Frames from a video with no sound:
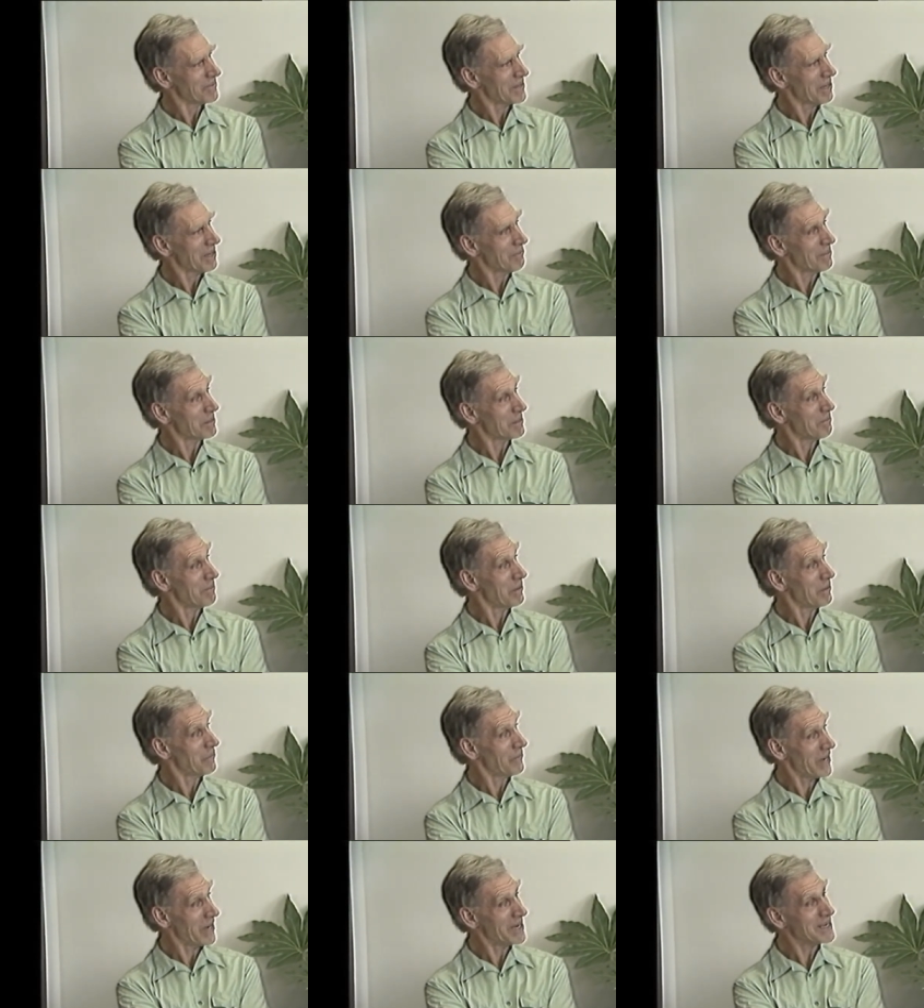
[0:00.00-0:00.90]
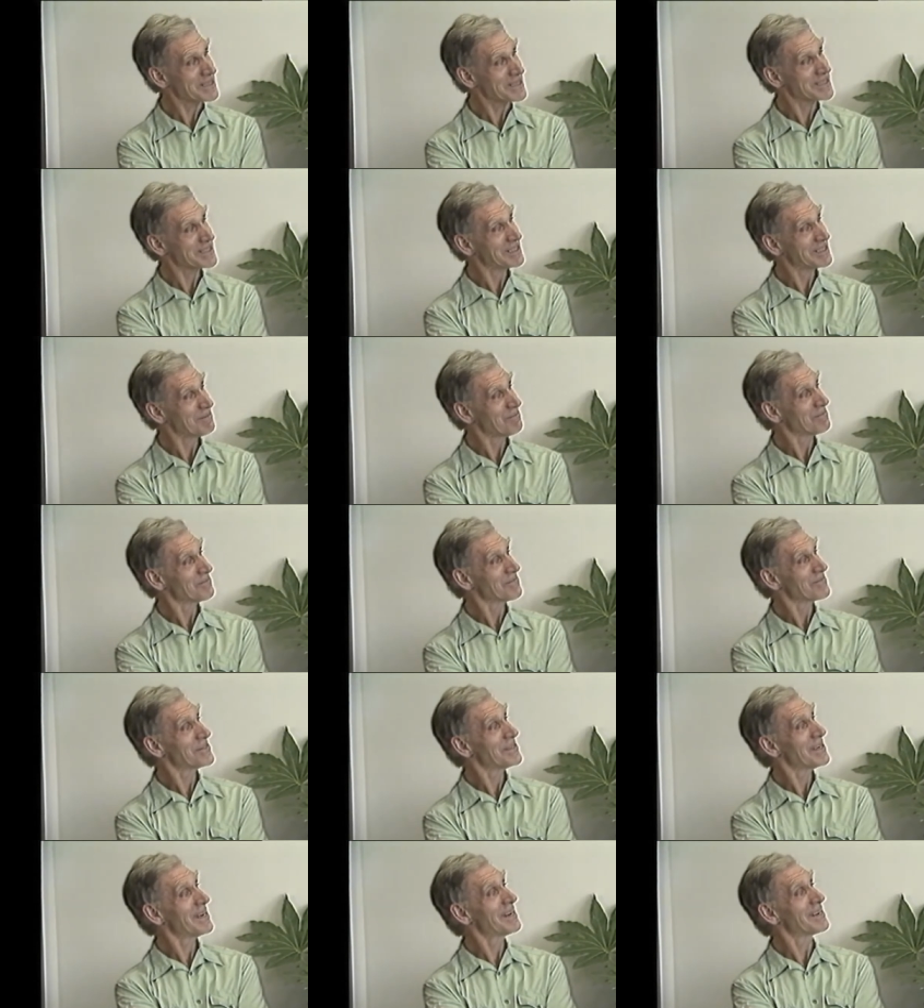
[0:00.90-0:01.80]
Uh -huh. Belfast. In
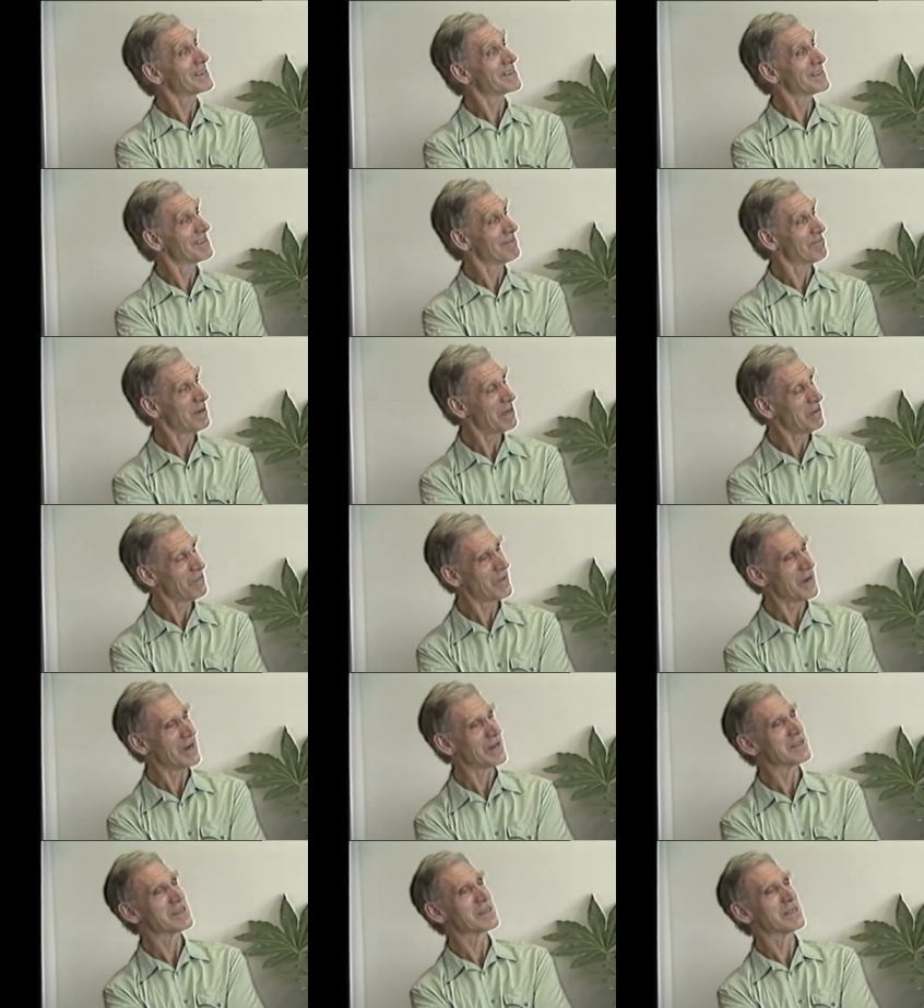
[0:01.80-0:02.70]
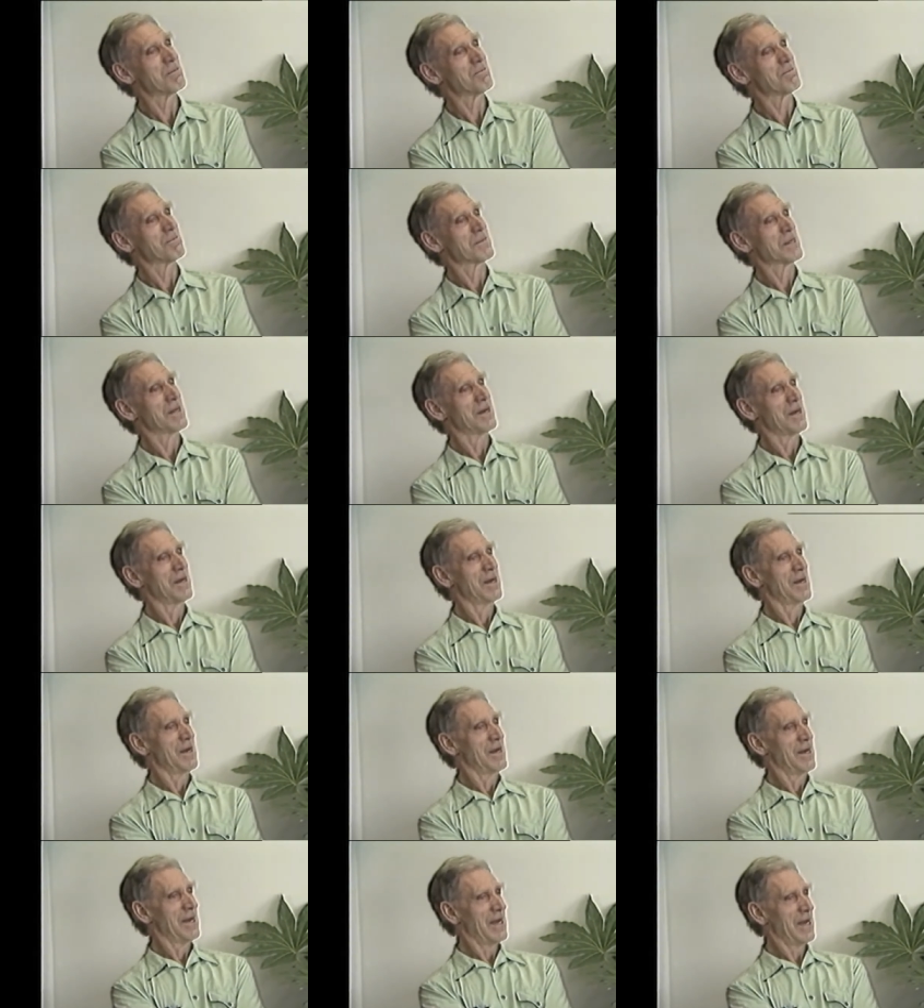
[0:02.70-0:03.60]
Belfast, yes. yes. Belfast
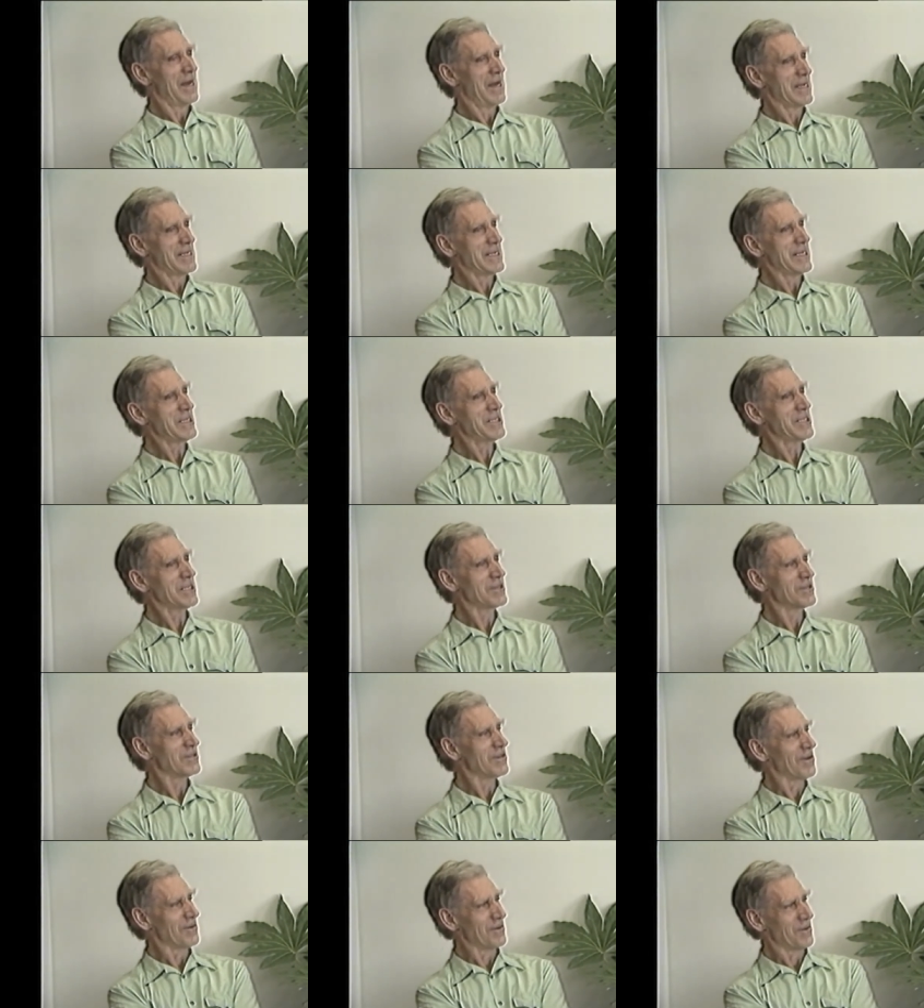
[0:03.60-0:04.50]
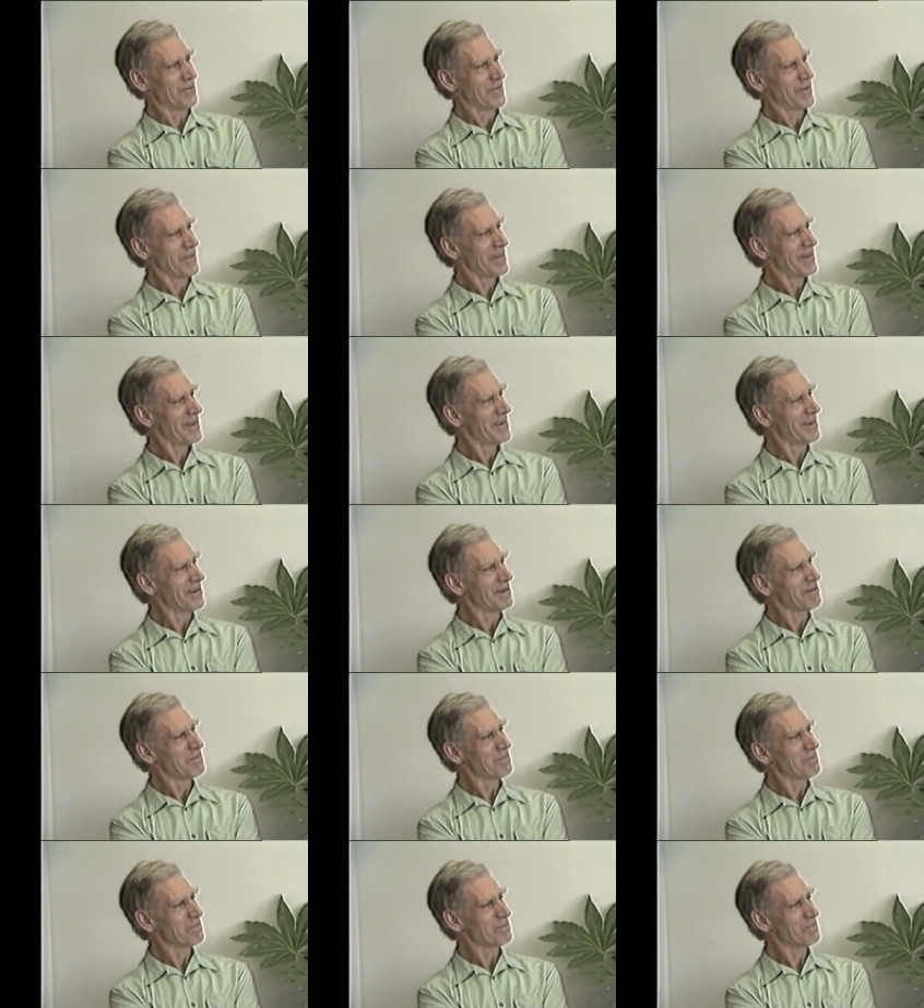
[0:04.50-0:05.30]
uh, teaching geography there.